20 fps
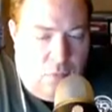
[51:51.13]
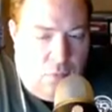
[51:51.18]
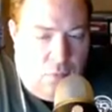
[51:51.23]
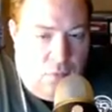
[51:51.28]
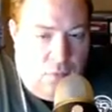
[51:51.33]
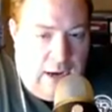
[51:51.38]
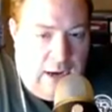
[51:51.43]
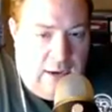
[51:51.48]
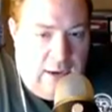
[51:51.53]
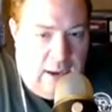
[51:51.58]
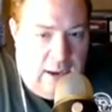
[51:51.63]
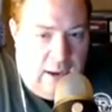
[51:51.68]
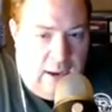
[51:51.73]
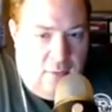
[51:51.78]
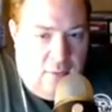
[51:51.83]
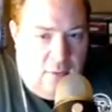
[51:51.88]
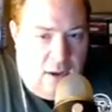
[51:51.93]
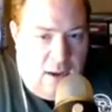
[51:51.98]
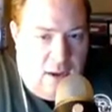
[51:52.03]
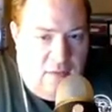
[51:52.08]
right
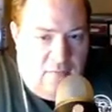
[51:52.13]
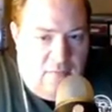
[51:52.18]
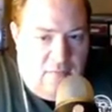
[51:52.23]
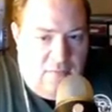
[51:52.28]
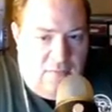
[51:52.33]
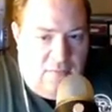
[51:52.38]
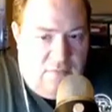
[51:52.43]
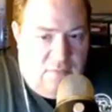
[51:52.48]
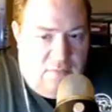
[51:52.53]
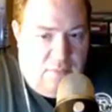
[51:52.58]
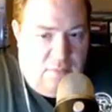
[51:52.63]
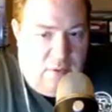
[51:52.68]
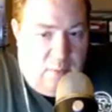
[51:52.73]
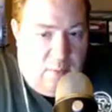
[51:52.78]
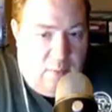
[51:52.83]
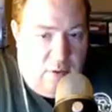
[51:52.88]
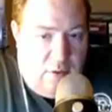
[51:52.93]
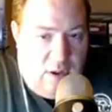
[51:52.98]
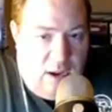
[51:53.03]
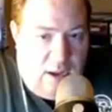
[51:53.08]
now I've
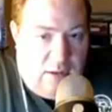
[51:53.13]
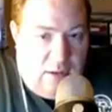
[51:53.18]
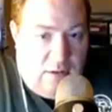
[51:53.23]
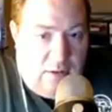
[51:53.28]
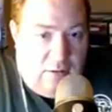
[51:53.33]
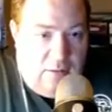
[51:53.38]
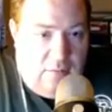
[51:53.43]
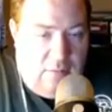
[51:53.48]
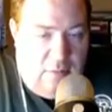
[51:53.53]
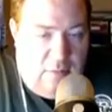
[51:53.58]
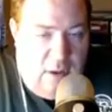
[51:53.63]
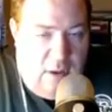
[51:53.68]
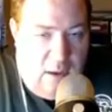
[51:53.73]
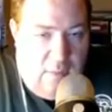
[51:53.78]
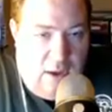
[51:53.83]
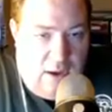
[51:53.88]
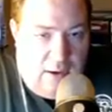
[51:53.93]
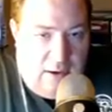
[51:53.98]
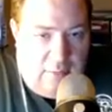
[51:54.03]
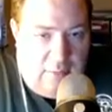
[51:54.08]
been playing
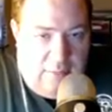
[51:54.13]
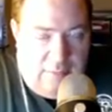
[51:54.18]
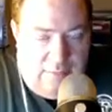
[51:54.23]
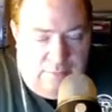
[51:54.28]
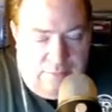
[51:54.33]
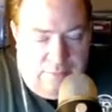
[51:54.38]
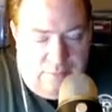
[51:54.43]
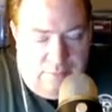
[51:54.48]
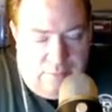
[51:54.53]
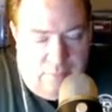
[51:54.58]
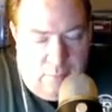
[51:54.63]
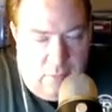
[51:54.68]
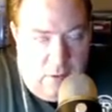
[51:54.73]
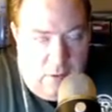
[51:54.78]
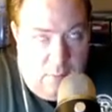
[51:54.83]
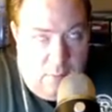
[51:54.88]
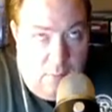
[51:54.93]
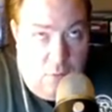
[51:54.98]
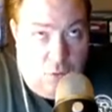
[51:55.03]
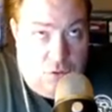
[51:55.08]
about
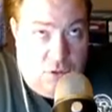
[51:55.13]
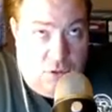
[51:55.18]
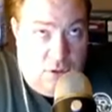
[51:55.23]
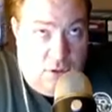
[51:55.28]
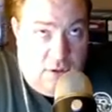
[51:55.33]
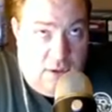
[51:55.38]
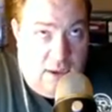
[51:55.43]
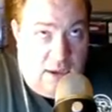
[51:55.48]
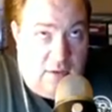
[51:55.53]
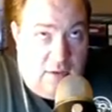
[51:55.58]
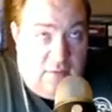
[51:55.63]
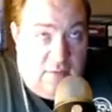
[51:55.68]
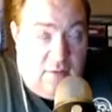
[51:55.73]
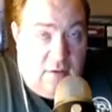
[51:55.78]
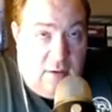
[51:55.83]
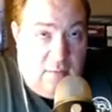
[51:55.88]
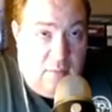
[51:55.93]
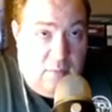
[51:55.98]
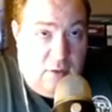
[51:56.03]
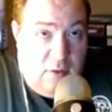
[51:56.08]
most of the decks that
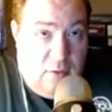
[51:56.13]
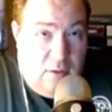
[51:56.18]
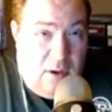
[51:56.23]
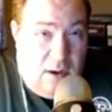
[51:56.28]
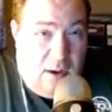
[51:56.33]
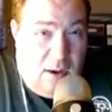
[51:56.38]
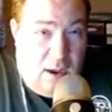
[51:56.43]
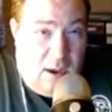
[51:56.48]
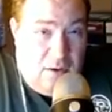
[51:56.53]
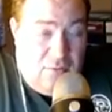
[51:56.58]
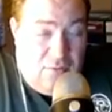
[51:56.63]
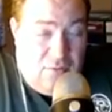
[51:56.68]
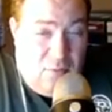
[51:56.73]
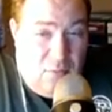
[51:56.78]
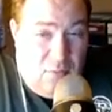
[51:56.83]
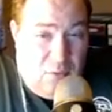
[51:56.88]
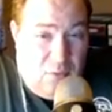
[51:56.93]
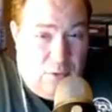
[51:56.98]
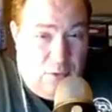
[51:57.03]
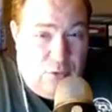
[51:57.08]
I've been looking at is
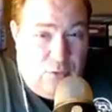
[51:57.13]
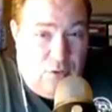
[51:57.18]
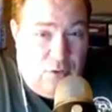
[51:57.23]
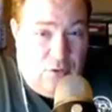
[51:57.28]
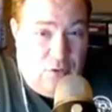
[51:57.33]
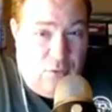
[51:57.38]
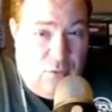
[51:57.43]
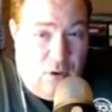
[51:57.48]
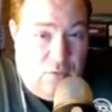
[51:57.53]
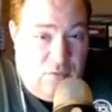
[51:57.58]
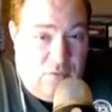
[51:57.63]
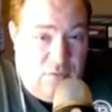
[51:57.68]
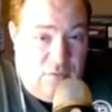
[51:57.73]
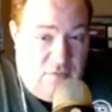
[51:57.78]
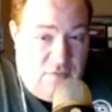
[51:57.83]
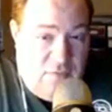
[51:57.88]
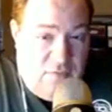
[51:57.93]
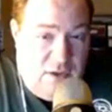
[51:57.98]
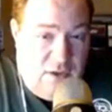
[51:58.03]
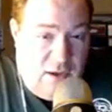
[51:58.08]
somewhere between 12 and
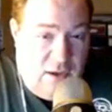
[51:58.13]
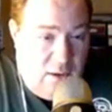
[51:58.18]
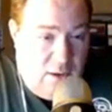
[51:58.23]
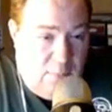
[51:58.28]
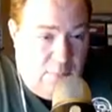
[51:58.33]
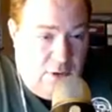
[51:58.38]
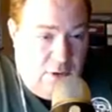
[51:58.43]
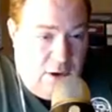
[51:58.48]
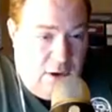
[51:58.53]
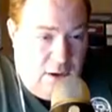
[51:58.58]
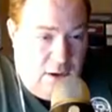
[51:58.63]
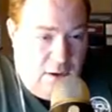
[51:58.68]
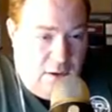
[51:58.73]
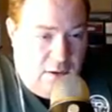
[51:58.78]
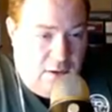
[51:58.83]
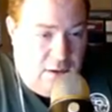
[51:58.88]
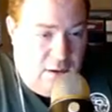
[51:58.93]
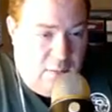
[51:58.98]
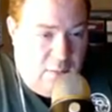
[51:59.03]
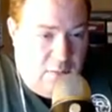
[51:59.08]
15
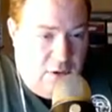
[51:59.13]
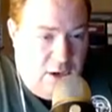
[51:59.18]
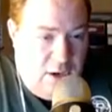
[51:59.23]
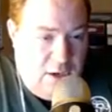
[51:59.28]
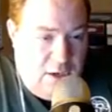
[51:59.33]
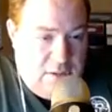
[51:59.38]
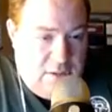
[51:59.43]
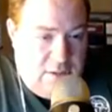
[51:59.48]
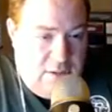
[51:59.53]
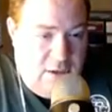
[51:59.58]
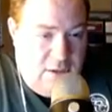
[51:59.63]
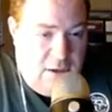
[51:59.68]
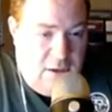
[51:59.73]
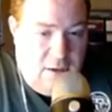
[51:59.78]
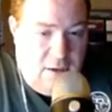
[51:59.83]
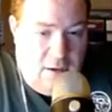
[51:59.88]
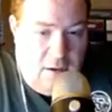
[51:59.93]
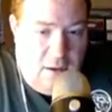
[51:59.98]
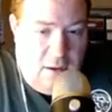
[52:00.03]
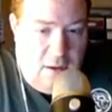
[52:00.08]
upgrades,
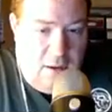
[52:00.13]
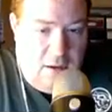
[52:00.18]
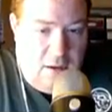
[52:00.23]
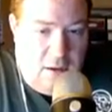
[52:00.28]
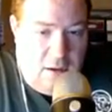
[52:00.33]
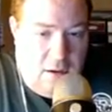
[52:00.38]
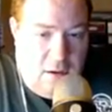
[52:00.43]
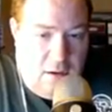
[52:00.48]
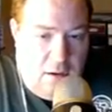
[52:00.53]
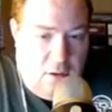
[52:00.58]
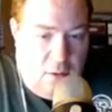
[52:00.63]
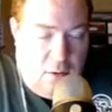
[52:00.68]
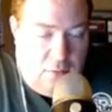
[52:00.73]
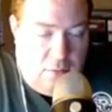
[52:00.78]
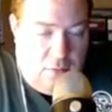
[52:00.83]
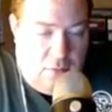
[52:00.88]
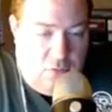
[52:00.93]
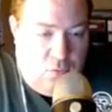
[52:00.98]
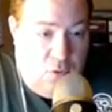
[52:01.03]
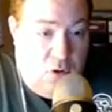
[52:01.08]
or
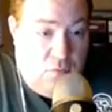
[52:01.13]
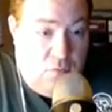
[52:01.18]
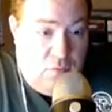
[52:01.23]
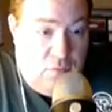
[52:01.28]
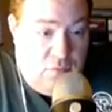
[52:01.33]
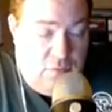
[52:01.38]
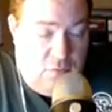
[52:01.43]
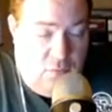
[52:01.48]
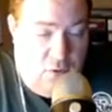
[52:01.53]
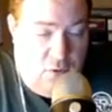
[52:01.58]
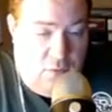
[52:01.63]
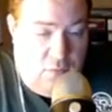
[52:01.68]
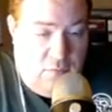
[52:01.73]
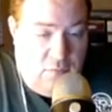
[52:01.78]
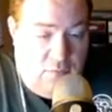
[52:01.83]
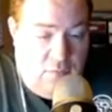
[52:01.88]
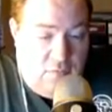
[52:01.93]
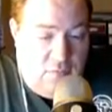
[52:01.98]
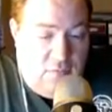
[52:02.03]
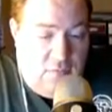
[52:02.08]
12 to
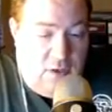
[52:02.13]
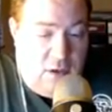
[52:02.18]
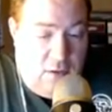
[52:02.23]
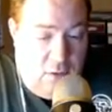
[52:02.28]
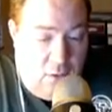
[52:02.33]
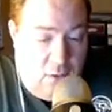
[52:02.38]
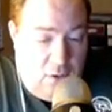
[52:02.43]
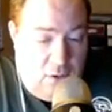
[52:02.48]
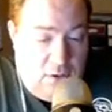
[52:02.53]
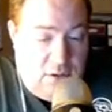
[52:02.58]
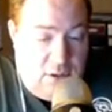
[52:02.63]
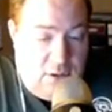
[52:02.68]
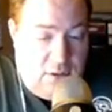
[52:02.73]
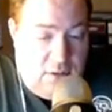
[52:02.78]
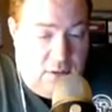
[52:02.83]
15 cards